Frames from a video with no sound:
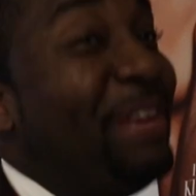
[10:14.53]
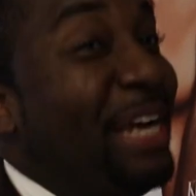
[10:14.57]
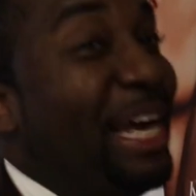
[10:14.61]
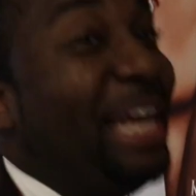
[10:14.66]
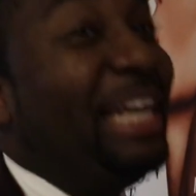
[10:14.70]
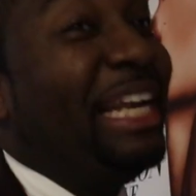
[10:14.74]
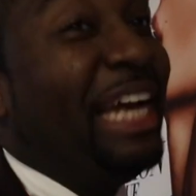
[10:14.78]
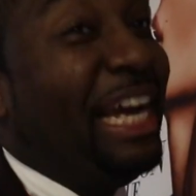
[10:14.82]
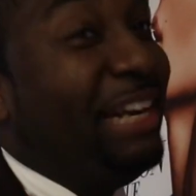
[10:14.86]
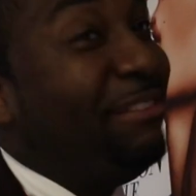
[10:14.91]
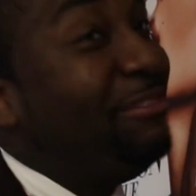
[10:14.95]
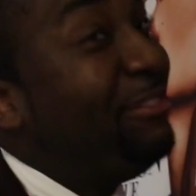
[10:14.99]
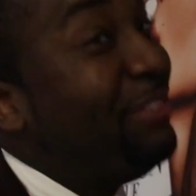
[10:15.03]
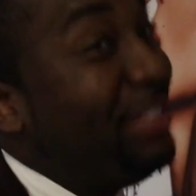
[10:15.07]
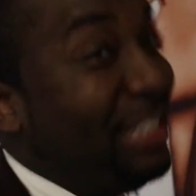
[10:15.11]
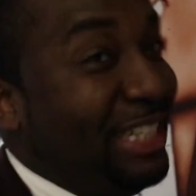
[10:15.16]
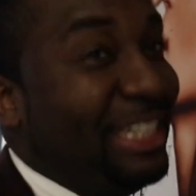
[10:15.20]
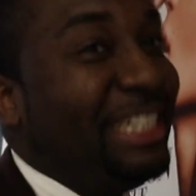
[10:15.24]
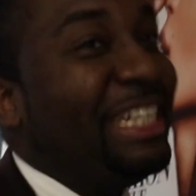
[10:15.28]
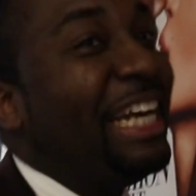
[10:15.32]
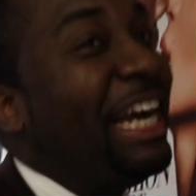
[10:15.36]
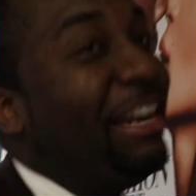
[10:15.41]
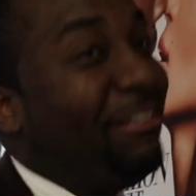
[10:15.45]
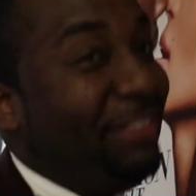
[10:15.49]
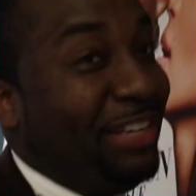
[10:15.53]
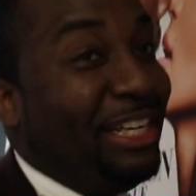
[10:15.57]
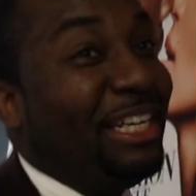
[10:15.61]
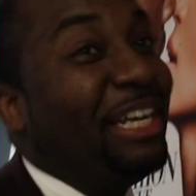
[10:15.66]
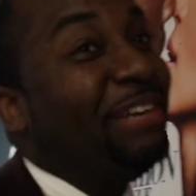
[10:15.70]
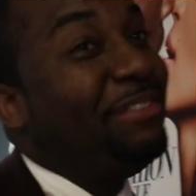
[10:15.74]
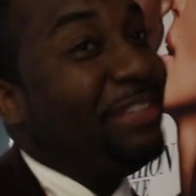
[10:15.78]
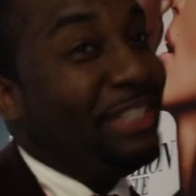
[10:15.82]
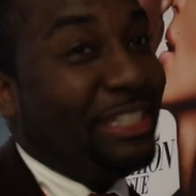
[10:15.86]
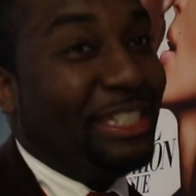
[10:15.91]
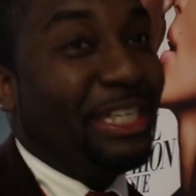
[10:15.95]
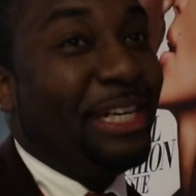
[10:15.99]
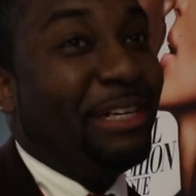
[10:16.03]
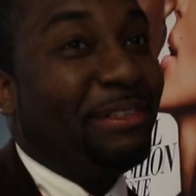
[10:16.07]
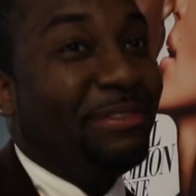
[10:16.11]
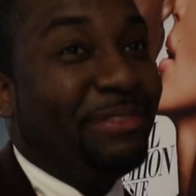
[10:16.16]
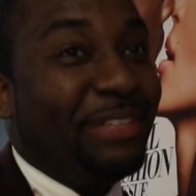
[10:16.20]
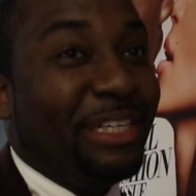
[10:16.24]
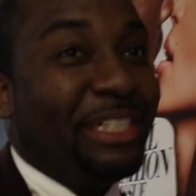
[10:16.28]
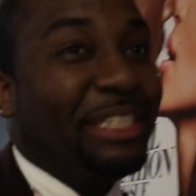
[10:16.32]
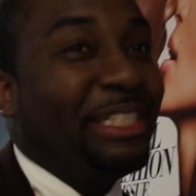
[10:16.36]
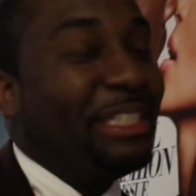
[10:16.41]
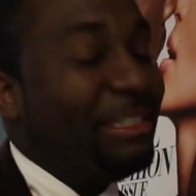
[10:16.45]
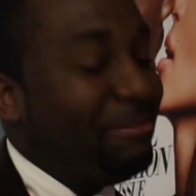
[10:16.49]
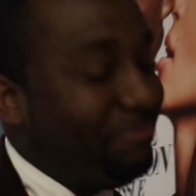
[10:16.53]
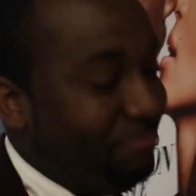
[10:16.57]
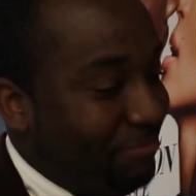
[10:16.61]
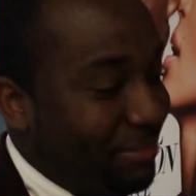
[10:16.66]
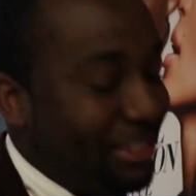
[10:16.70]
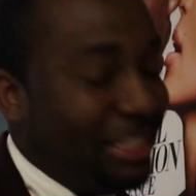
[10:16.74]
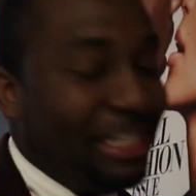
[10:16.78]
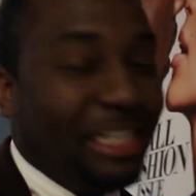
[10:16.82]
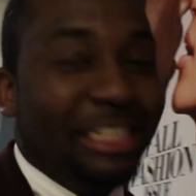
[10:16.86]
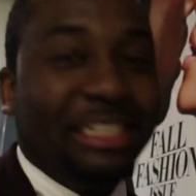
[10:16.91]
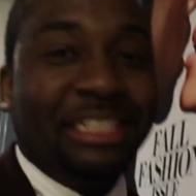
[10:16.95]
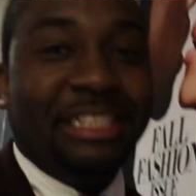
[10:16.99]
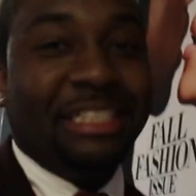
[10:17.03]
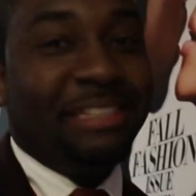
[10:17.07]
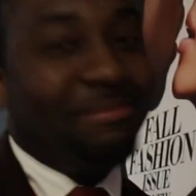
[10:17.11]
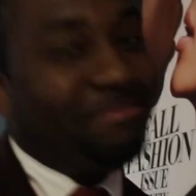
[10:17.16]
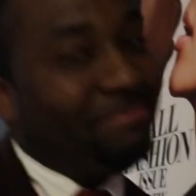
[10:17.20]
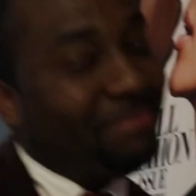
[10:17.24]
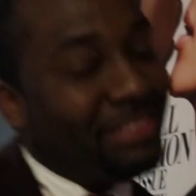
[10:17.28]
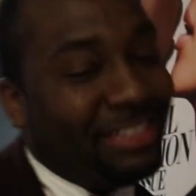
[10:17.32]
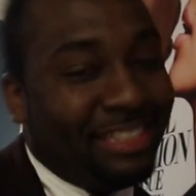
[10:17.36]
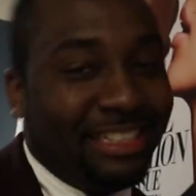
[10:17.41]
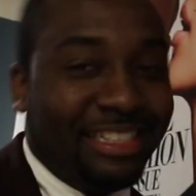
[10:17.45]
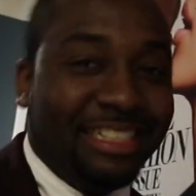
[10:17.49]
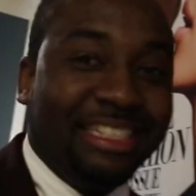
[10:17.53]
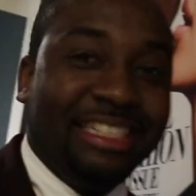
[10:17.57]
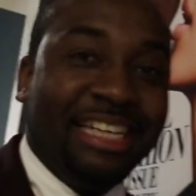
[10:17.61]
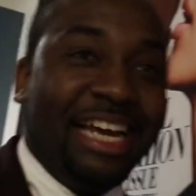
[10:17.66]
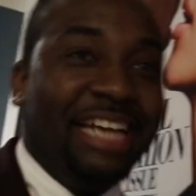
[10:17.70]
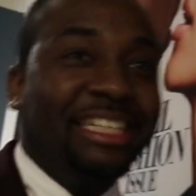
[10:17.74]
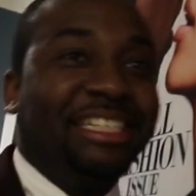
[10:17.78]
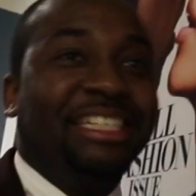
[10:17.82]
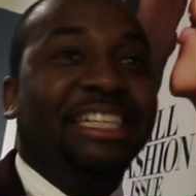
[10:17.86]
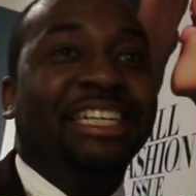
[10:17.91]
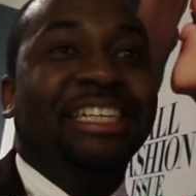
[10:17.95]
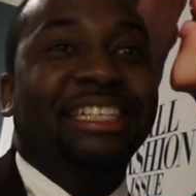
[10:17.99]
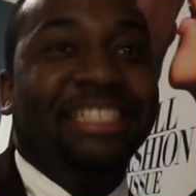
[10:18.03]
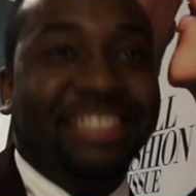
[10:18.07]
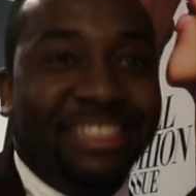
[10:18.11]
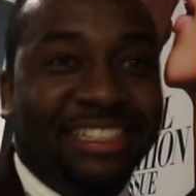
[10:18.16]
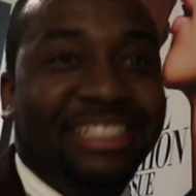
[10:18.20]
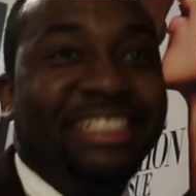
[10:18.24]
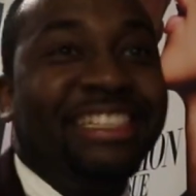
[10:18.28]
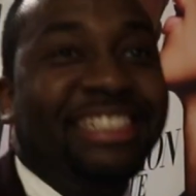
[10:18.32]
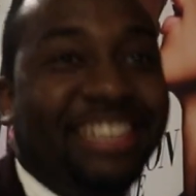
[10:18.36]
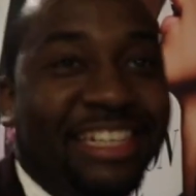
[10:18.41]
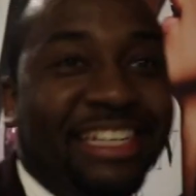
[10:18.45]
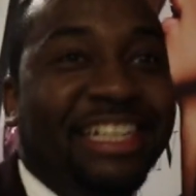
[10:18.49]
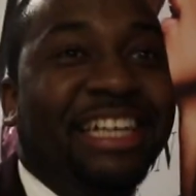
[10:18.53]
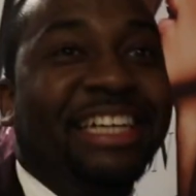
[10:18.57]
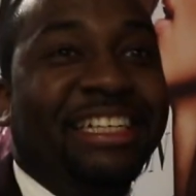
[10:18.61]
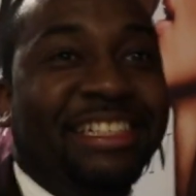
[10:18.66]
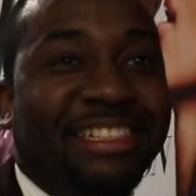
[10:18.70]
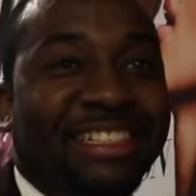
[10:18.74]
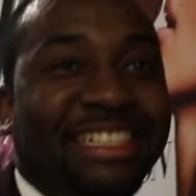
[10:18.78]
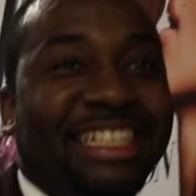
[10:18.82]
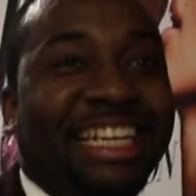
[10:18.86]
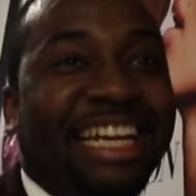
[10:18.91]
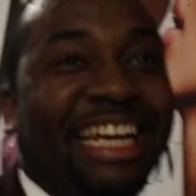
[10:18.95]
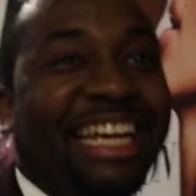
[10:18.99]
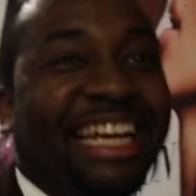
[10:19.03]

man. I really love your stuff. This guy's good. Thanks a lot.